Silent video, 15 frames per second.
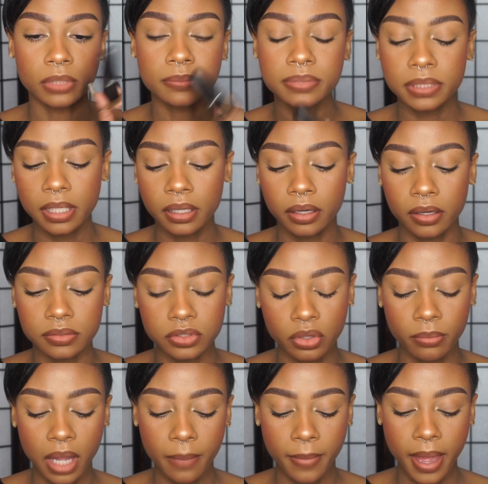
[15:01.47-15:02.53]
lipstick, also
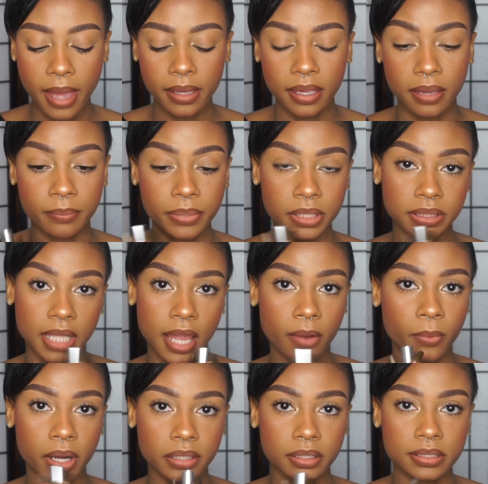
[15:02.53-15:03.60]
by MAC, and put that
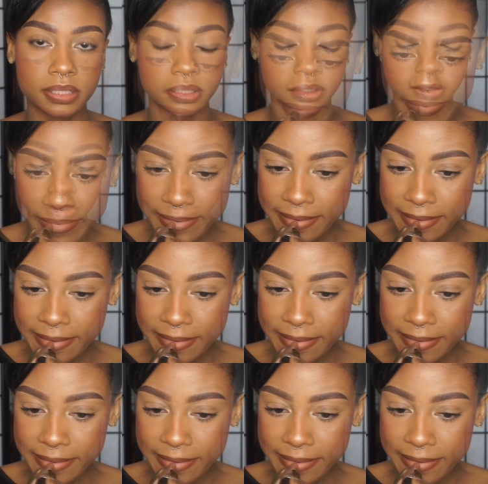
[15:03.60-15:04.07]
right in the center.